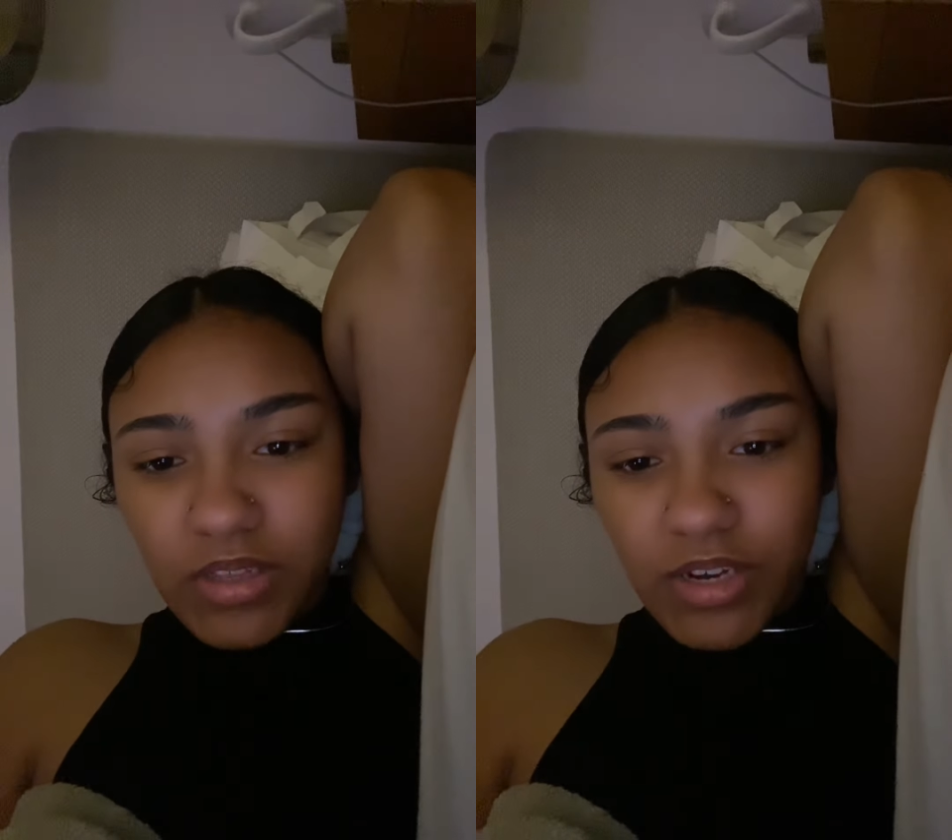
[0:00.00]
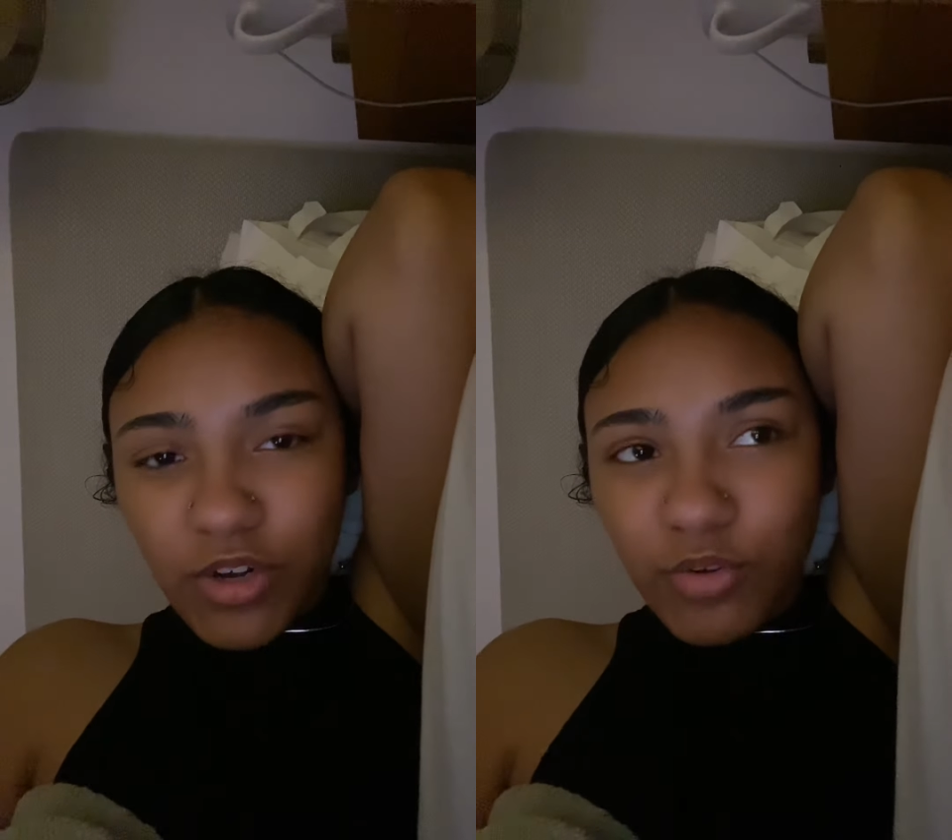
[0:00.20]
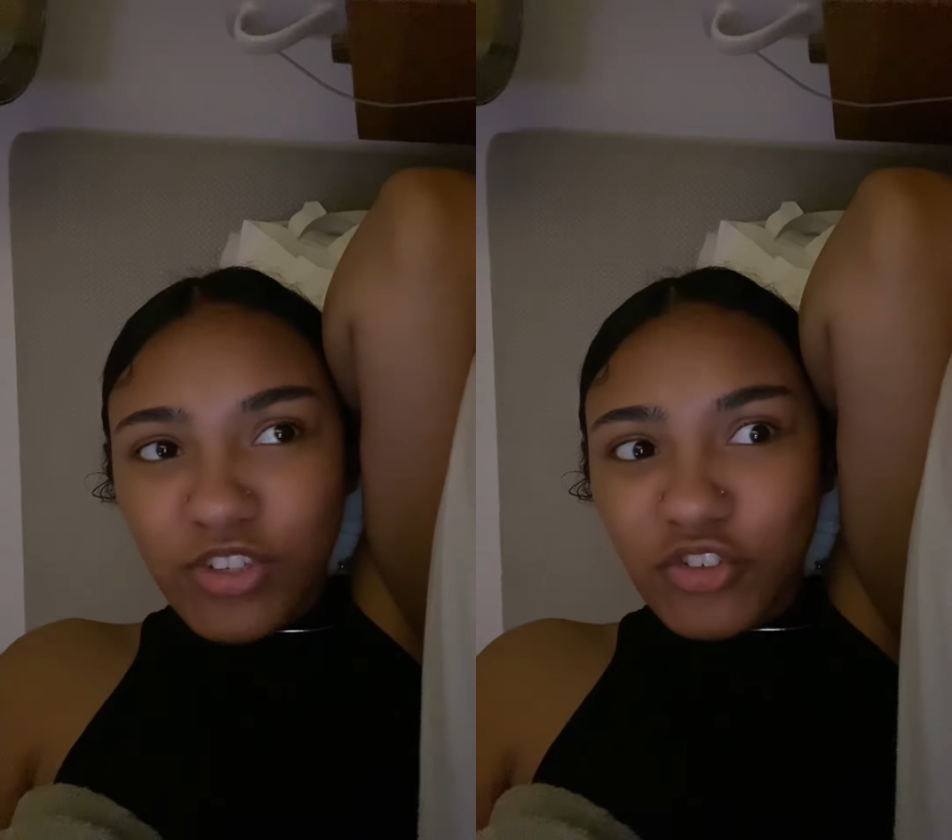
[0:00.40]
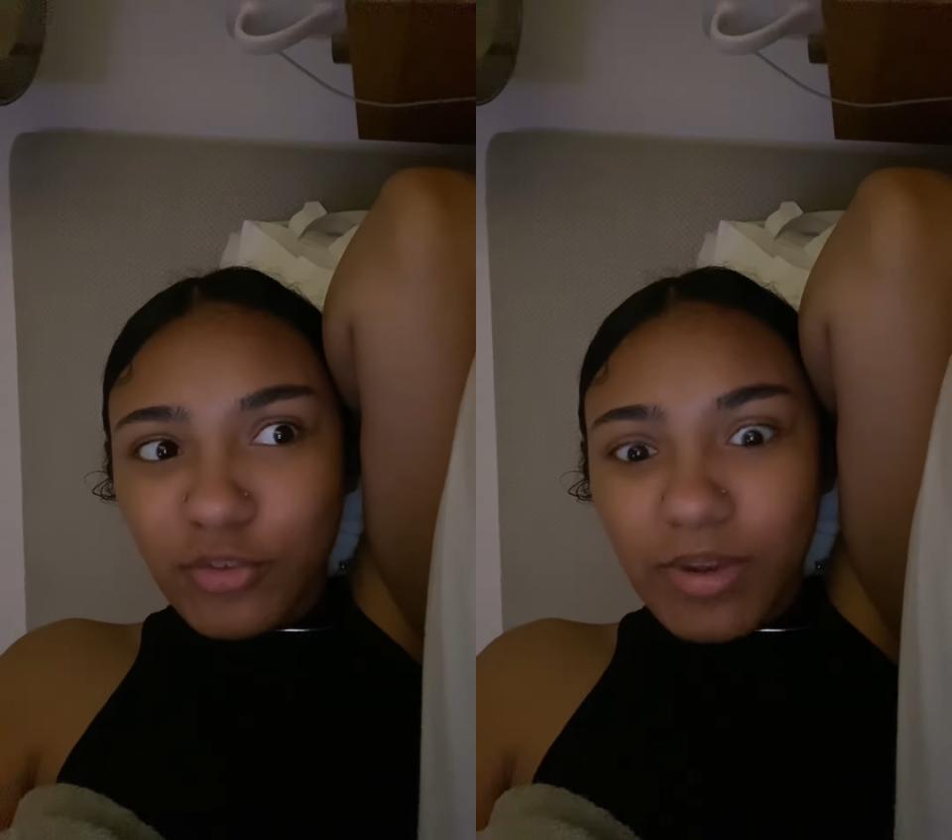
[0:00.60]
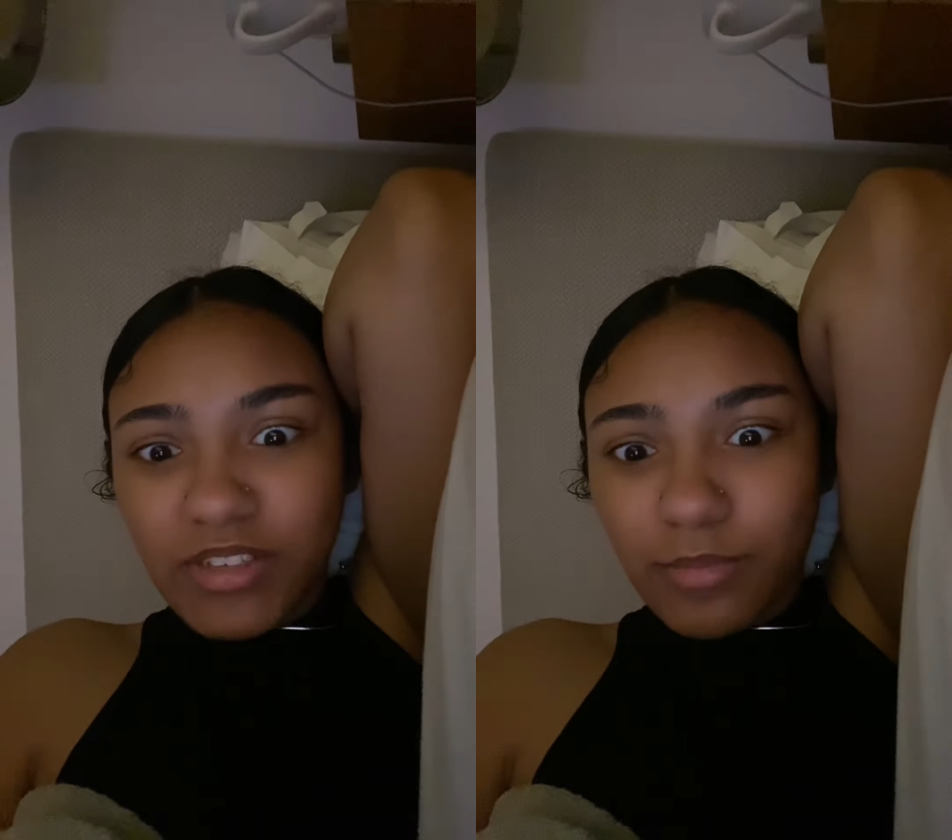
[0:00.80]
Like, no
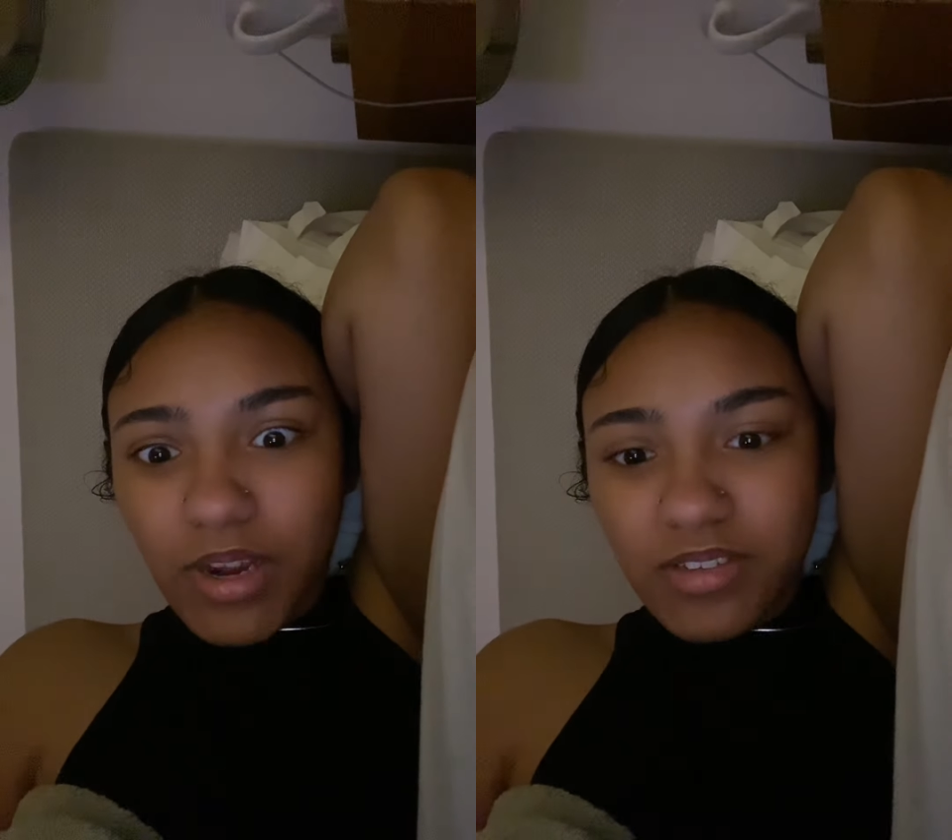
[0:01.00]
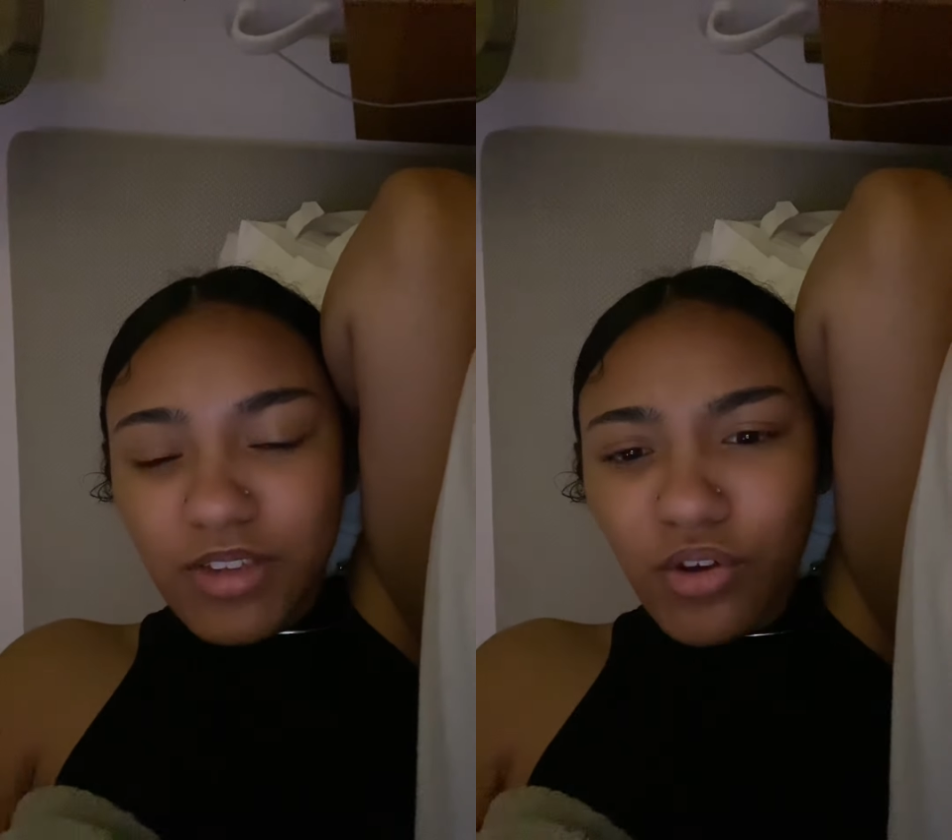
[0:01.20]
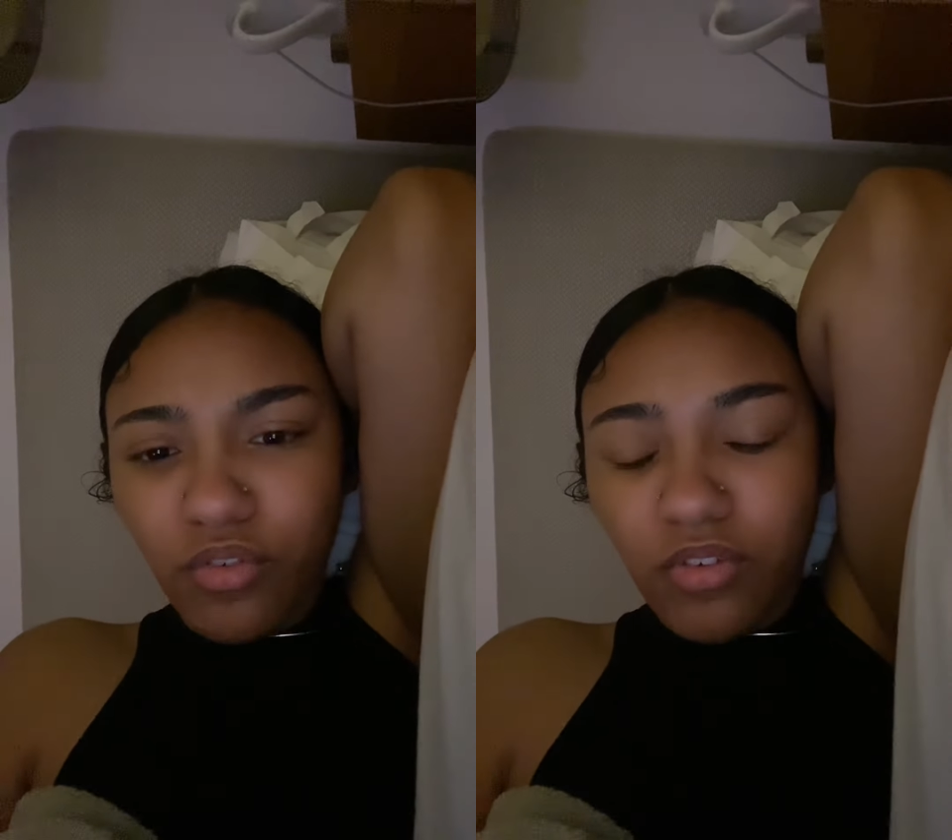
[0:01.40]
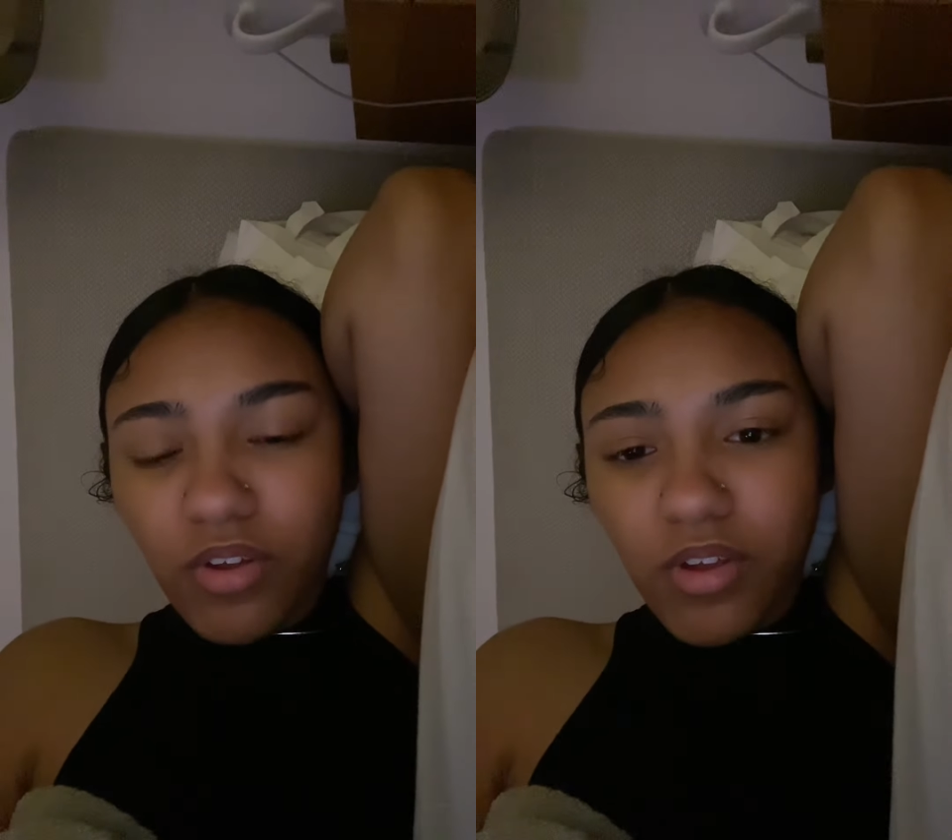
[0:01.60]
disrespect to myself,